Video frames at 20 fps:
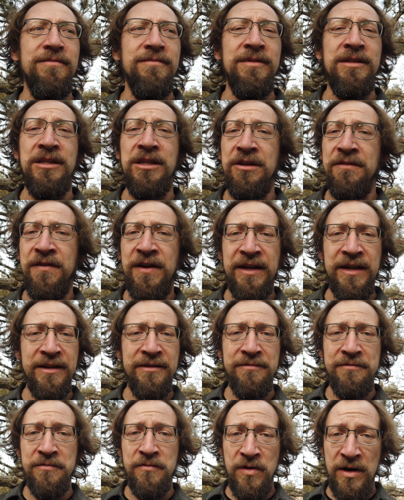see if I
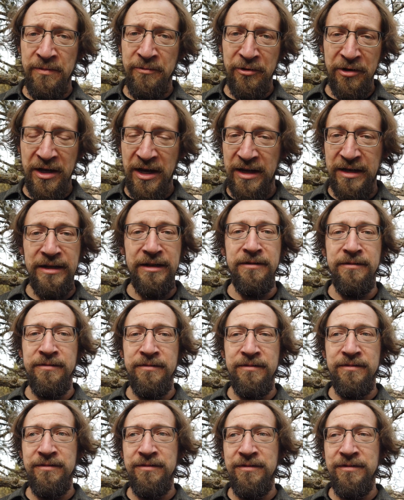can replicate it,
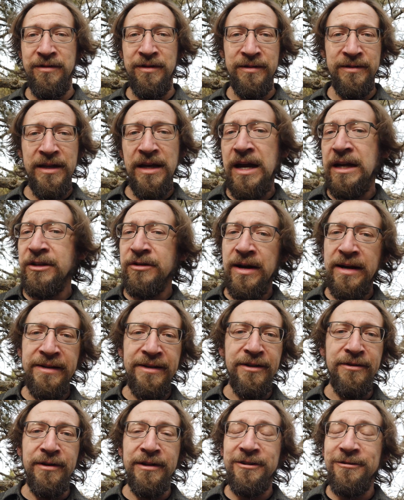because I try
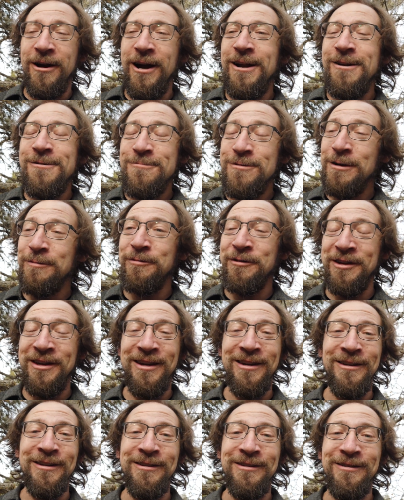to
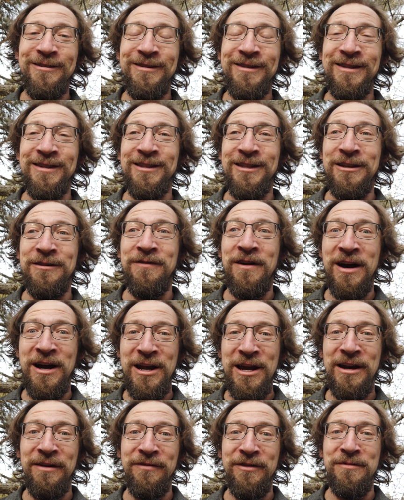replicate it to see if
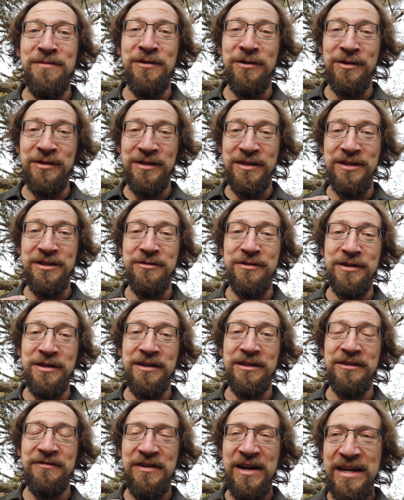I have the ability to do it,
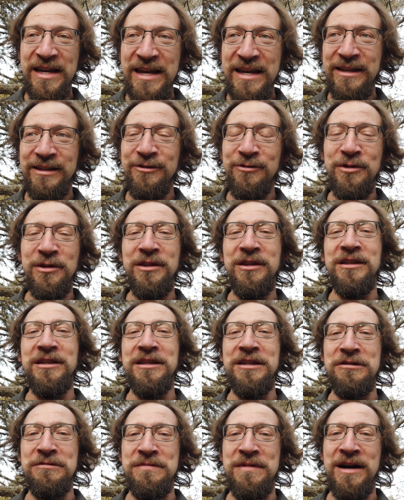because if I can't do anything
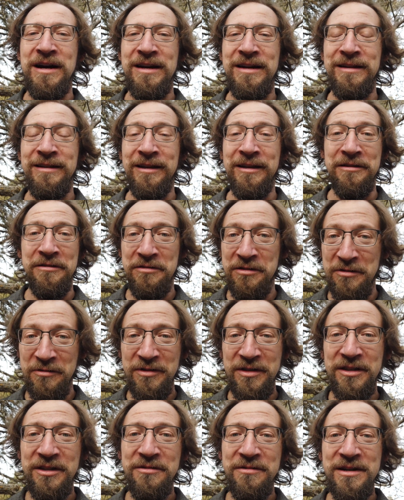nearby, like
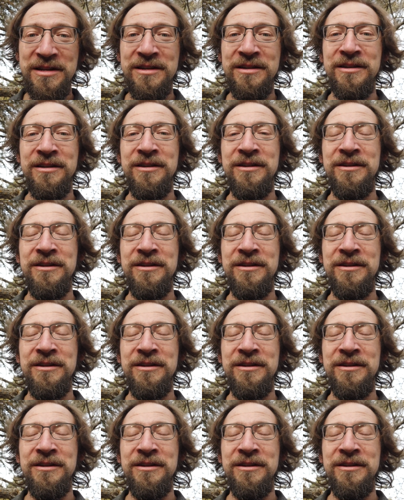close to it,